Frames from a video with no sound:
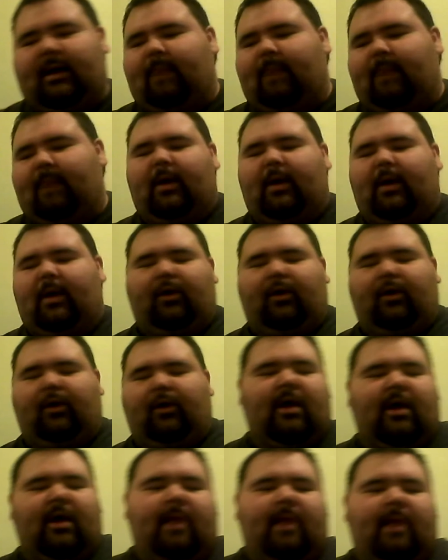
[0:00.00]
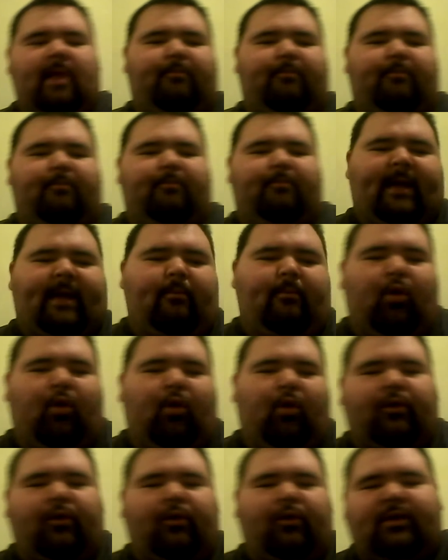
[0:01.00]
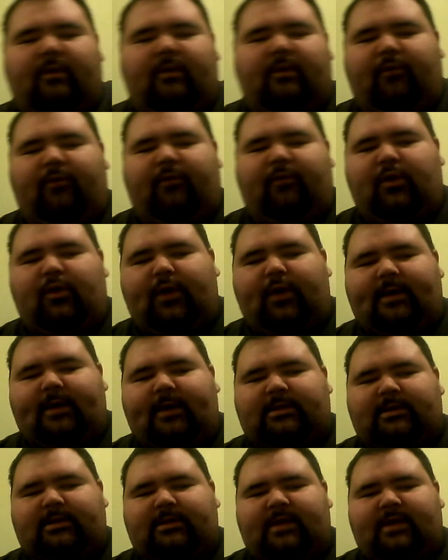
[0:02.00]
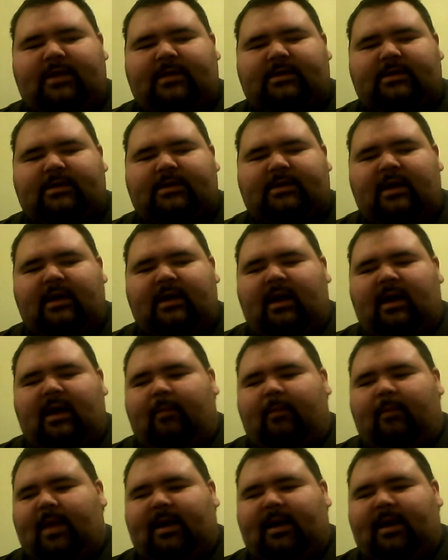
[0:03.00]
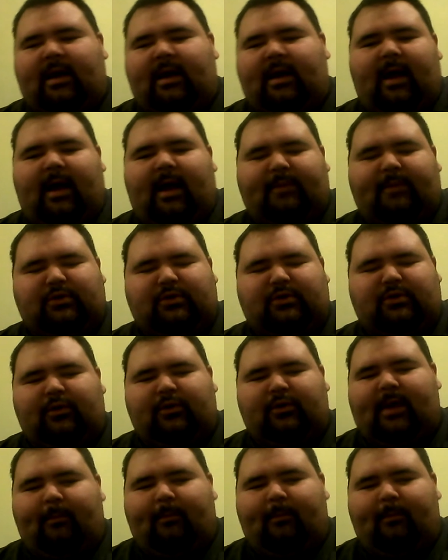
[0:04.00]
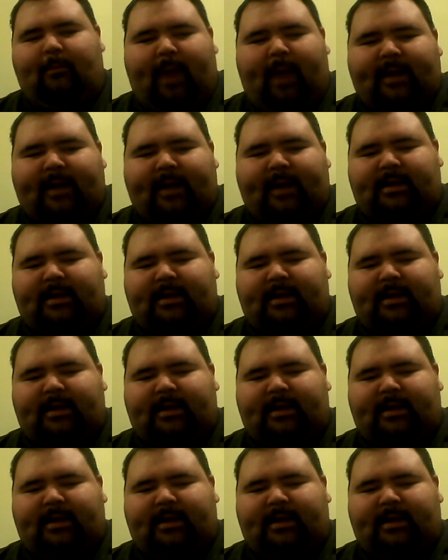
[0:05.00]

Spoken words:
another big import for the United States, made an absolute impact.